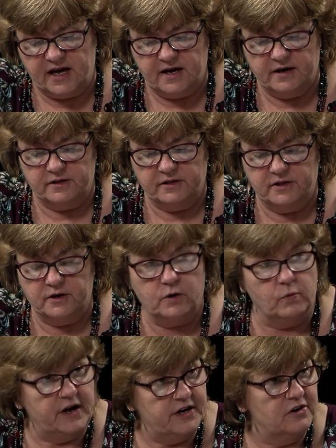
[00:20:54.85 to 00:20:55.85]
and the
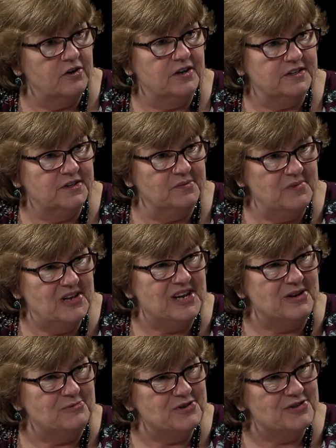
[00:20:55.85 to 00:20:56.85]
Gowadenong
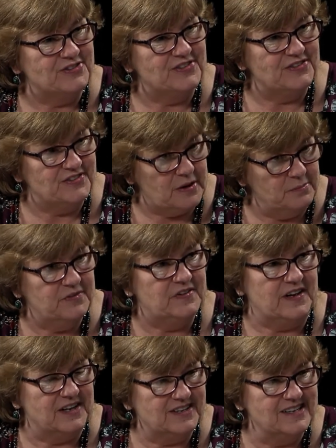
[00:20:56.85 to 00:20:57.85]
Committee, which is a
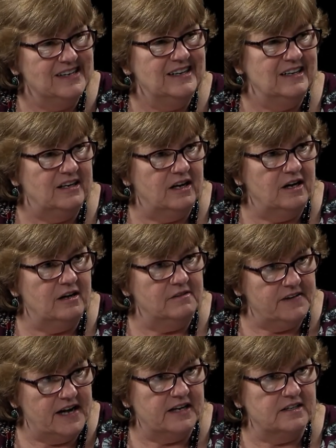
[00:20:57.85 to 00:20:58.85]
subset
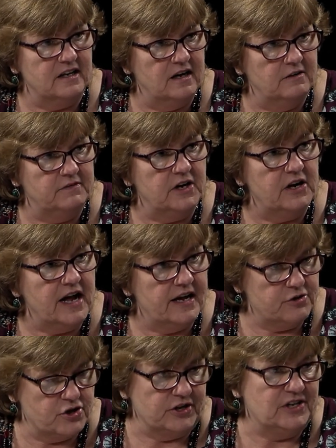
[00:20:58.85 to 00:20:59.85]
of, act of our
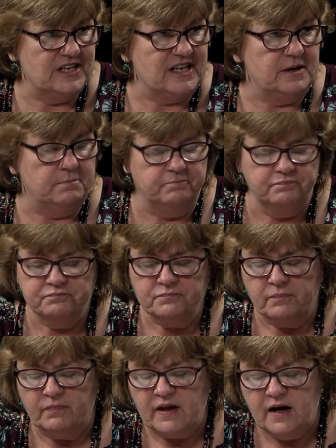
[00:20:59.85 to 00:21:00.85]
action team,
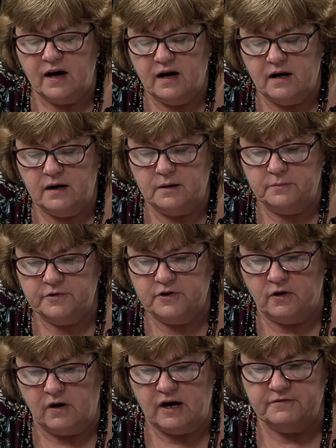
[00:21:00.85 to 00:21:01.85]
um,
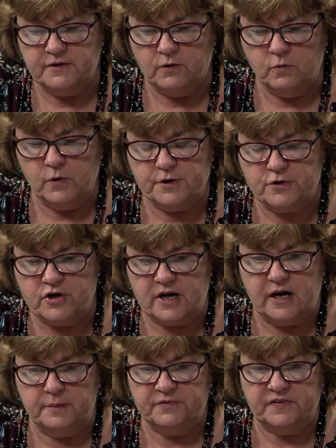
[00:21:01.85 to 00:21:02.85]
to offer
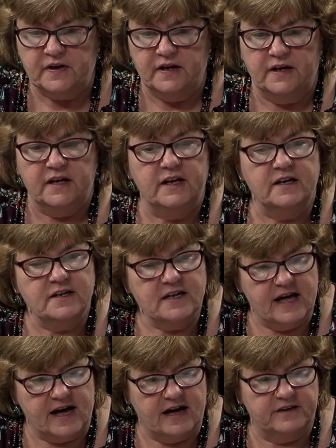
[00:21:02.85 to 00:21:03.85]
workshops in
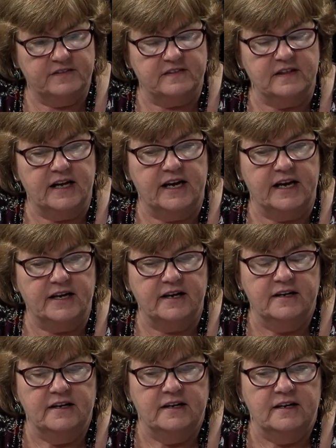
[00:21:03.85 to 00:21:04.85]
Cass Lake,